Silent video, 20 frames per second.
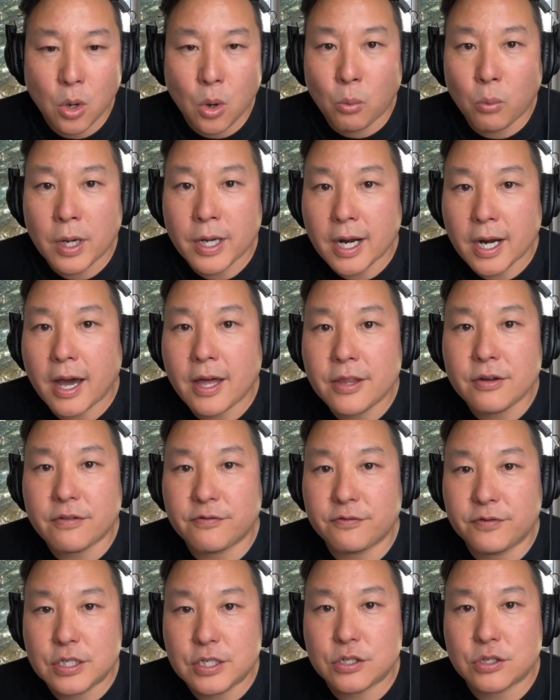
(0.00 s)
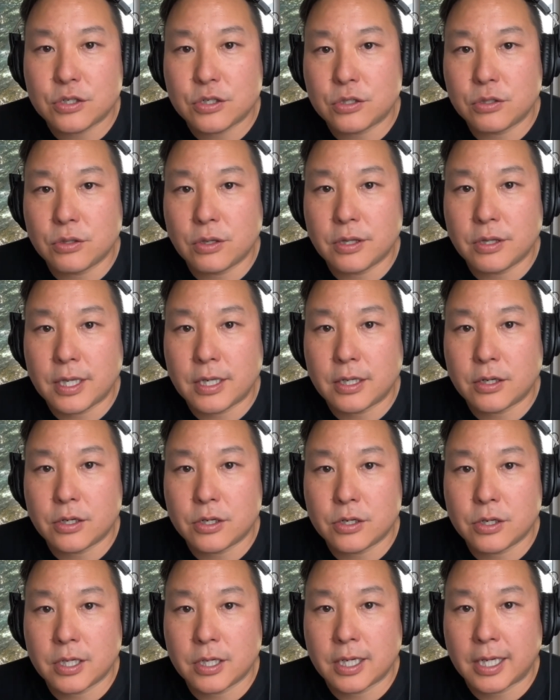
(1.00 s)
What other features do you think are
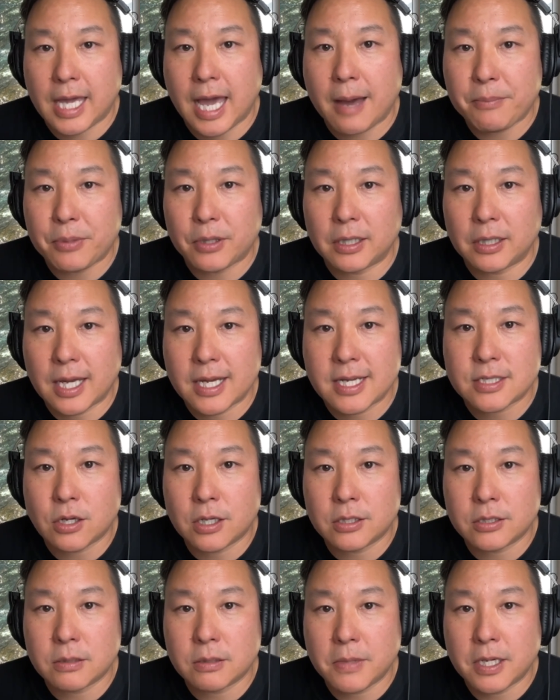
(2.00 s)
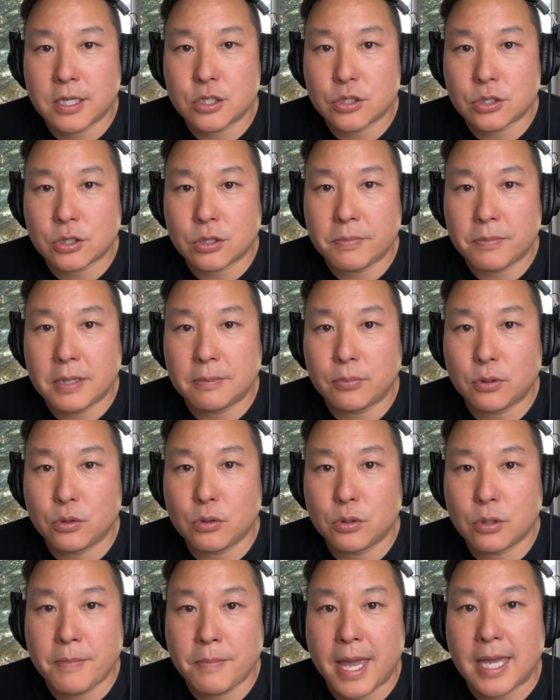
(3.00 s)
you going to capitalize on to make sure people
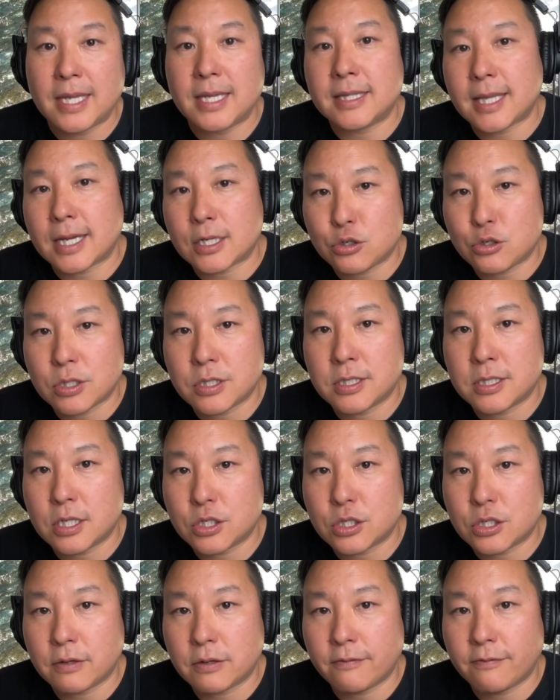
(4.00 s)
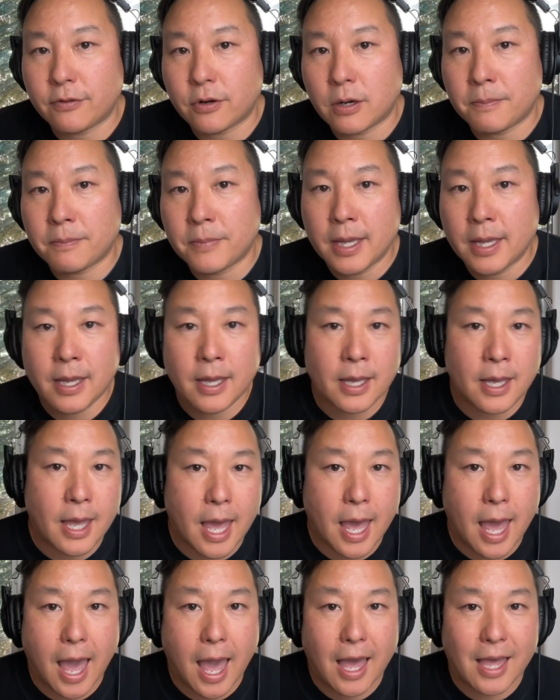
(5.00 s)
who are making that transition from,
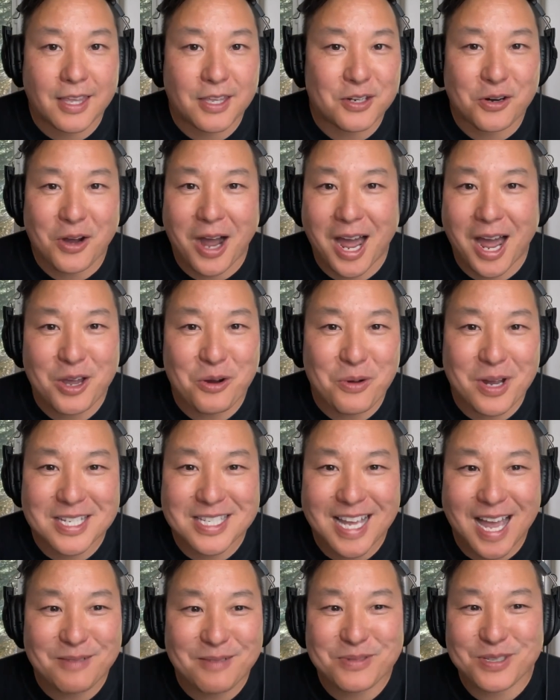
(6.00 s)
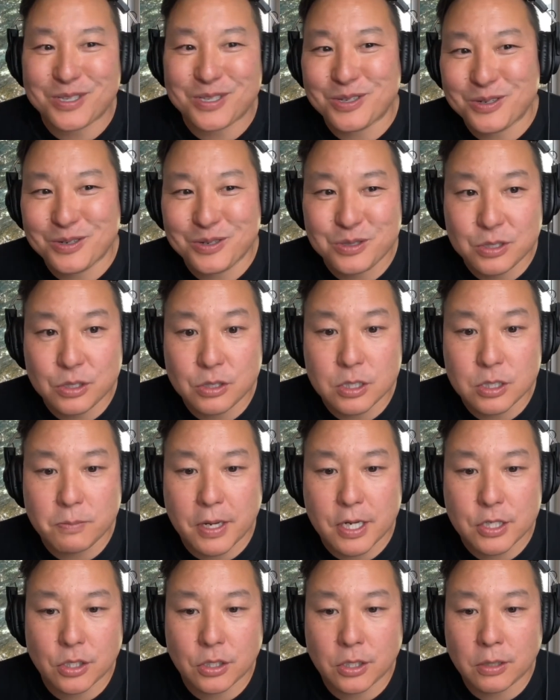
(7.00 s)
iOS apps to
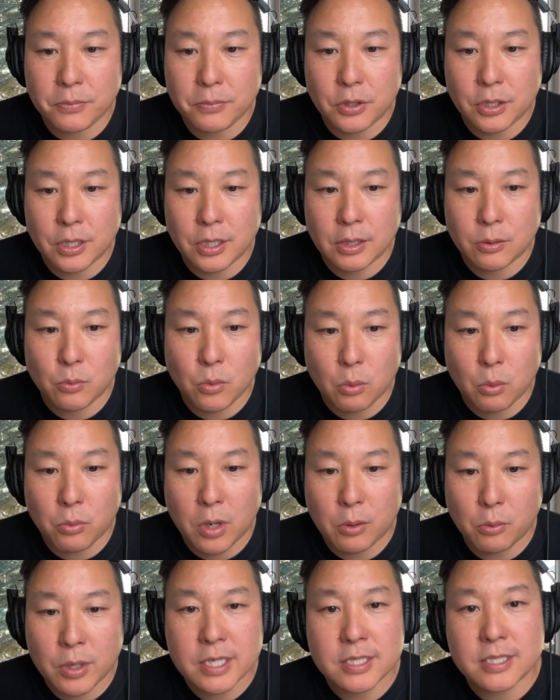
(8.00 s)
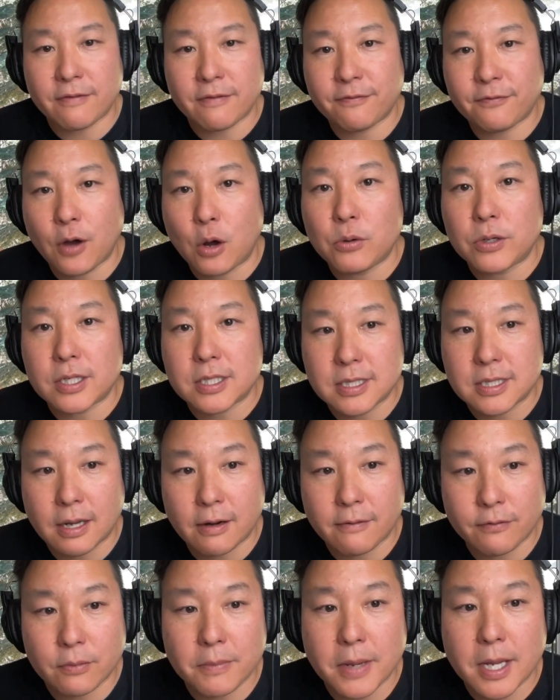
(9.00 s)
spatial computing, what is the focus
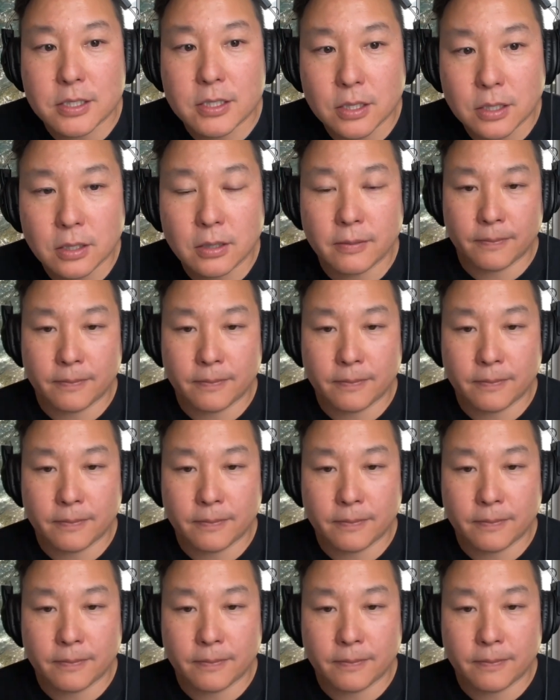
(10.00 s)
there for Bezel?